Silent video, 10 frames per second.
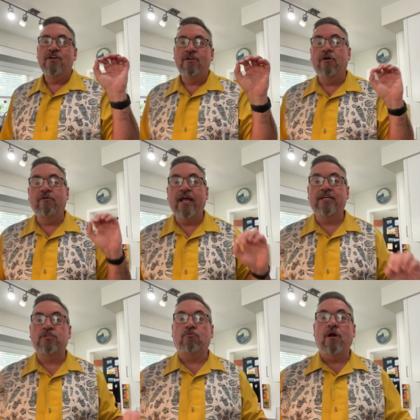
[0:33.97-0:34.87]
known
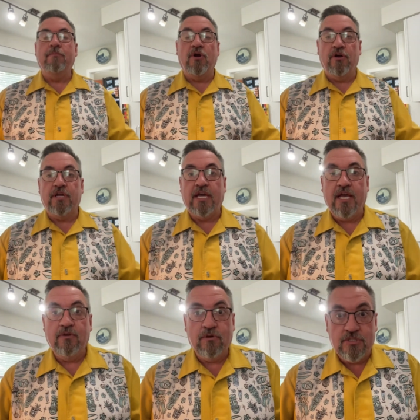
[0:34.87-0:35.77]
as the Rum
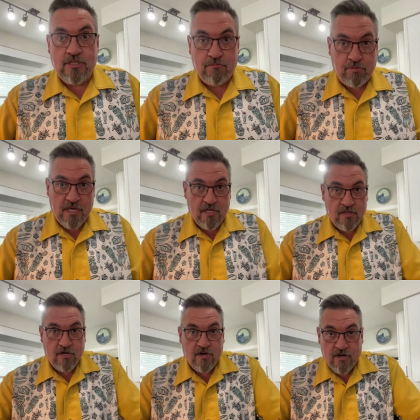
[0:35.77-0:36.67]
Hurricane, or simply
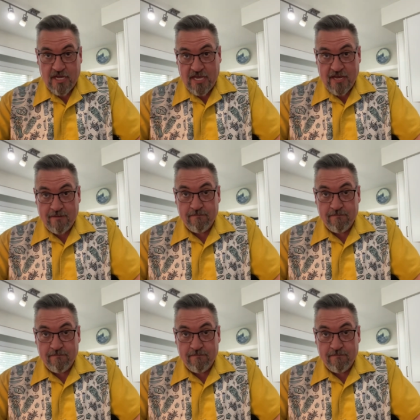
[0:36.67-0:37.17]
the Hurricane.